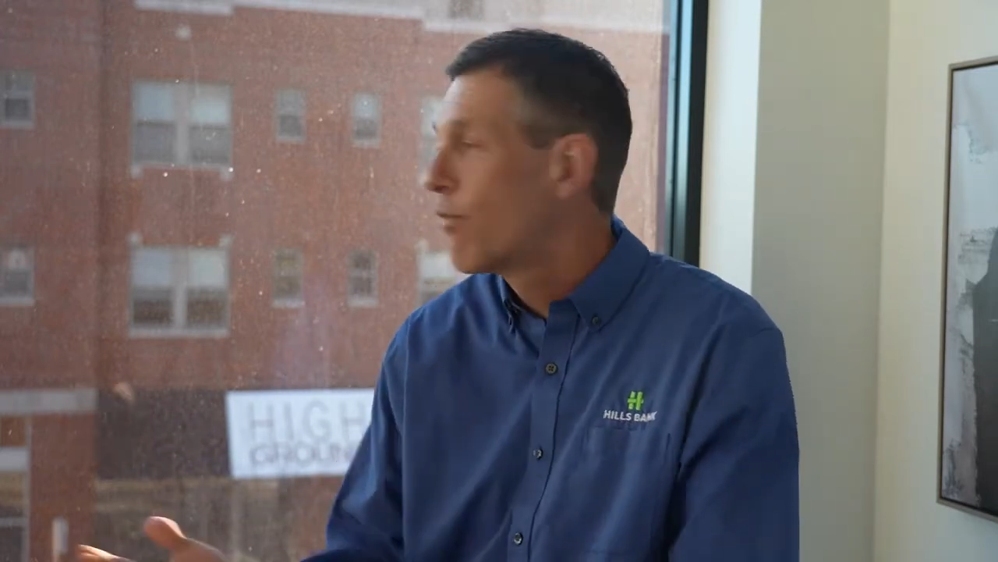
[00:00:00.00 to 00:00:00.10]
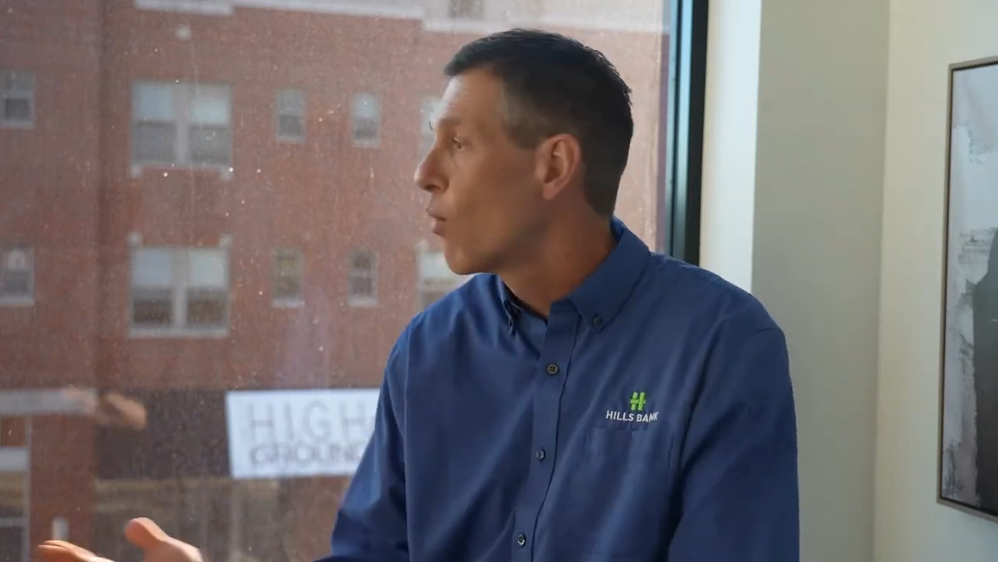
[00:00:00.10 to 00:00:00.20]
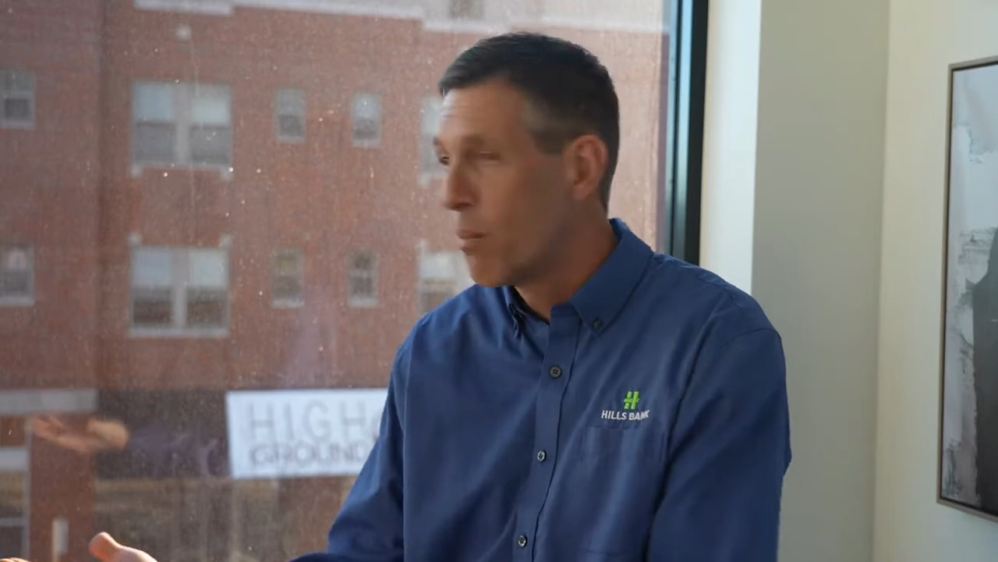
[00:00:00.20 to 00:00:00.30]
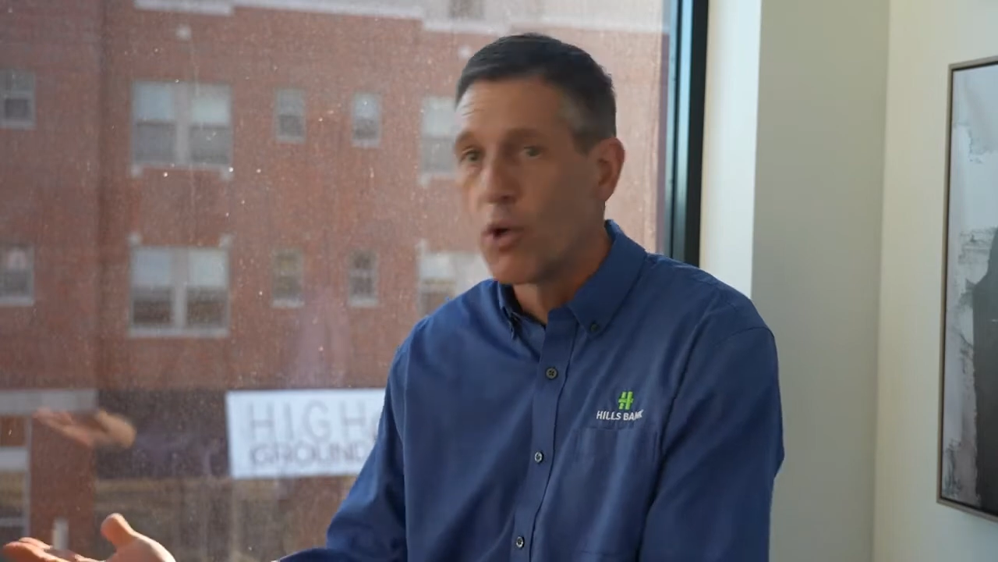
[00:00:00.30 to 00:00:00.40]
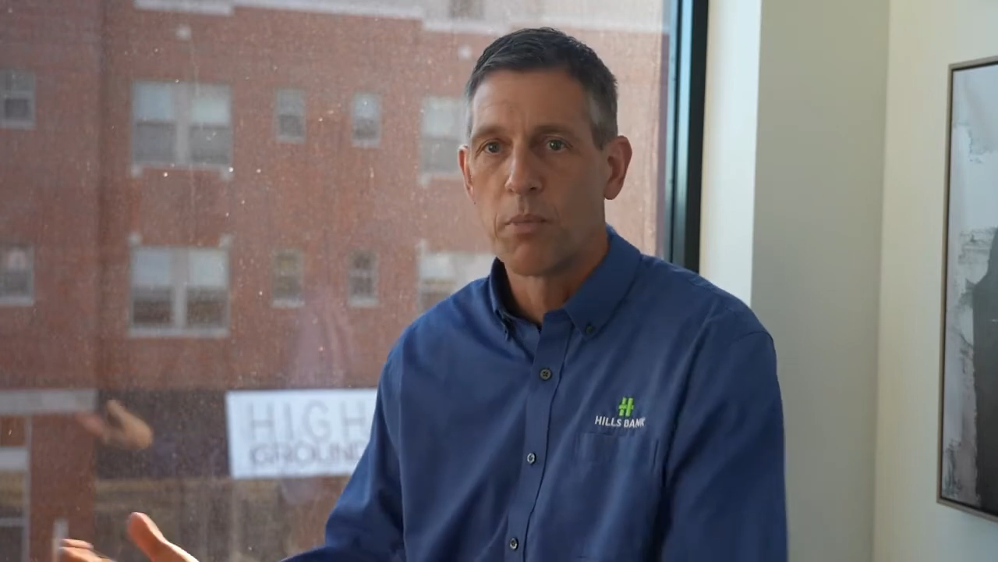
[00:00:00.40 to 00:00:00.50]

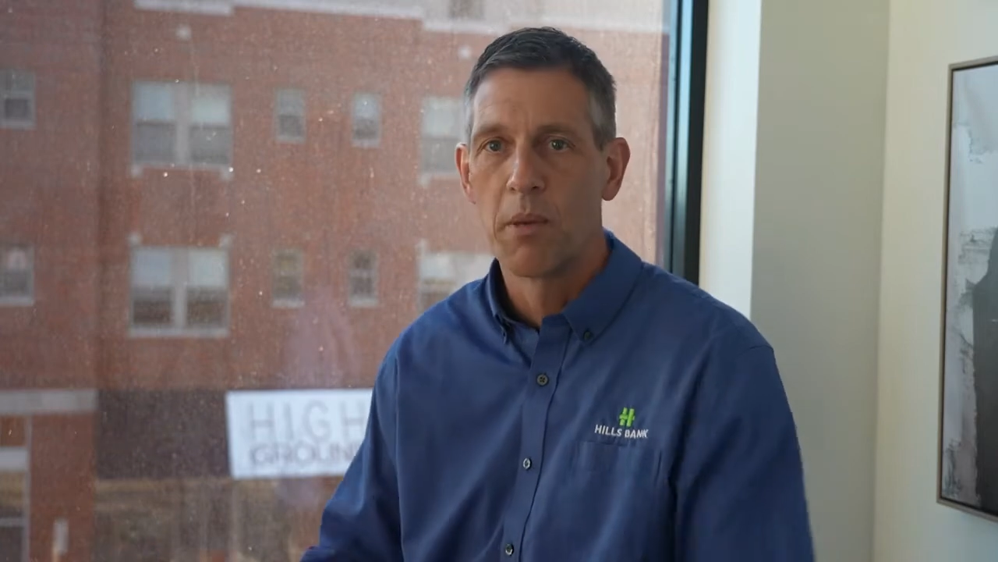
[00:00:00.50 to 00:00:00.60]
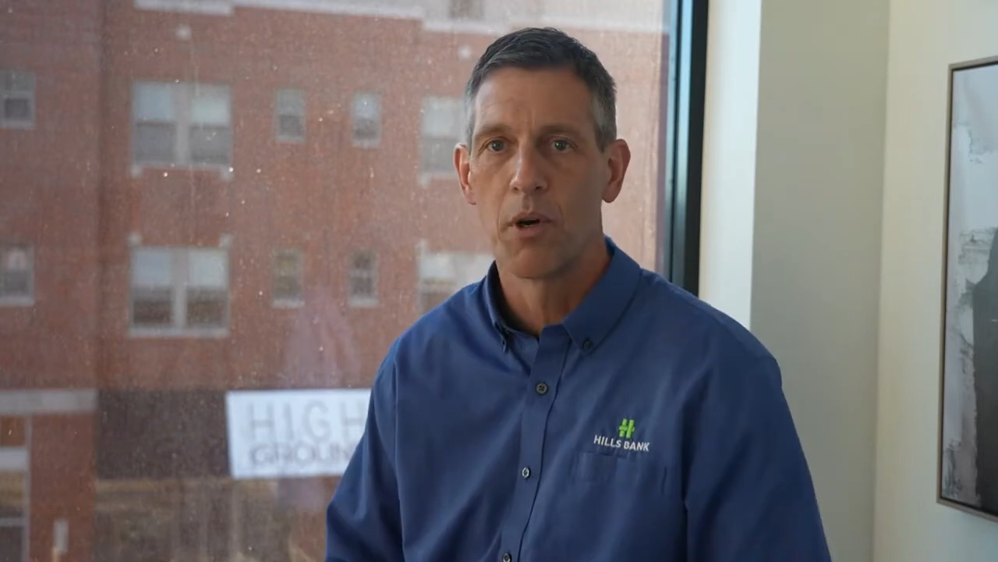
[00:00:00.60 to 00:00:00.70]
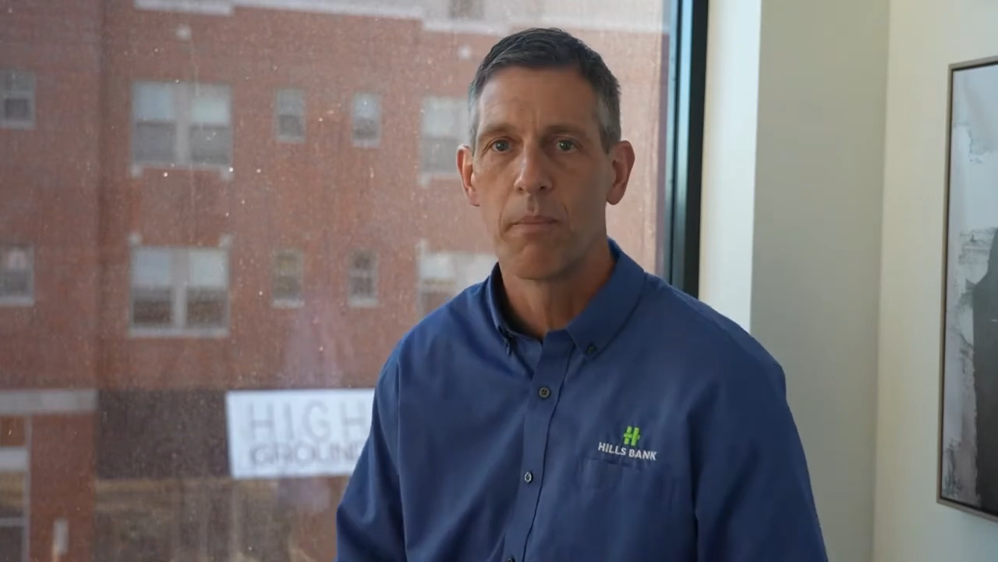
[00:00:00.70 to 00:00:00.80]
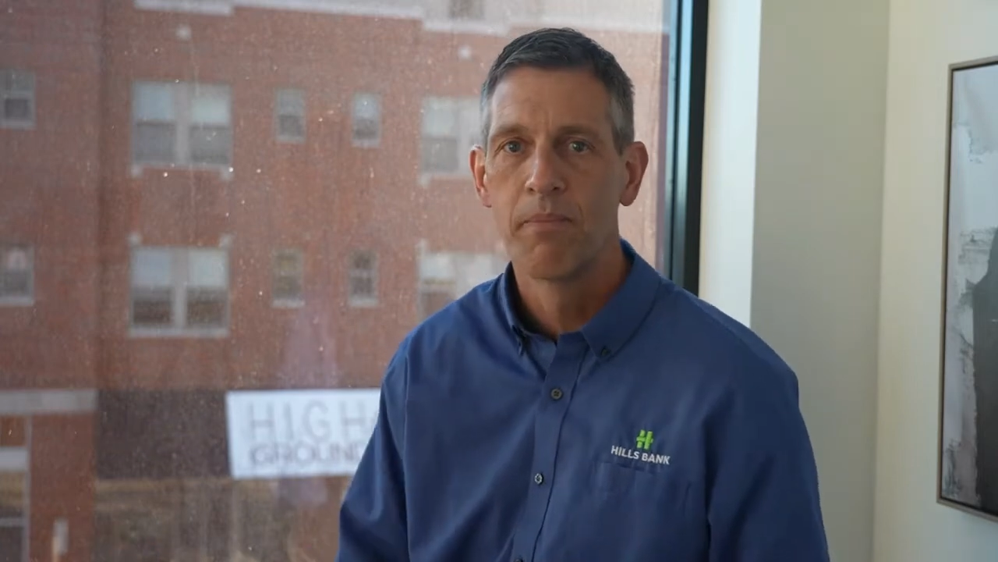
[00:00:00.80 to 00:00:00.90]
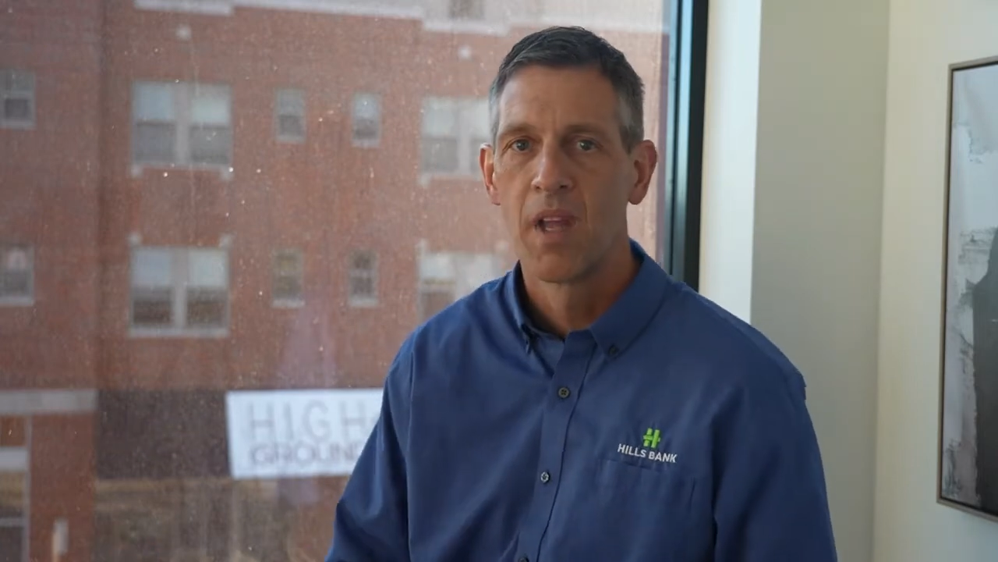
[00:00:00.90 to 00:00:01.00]
for most people.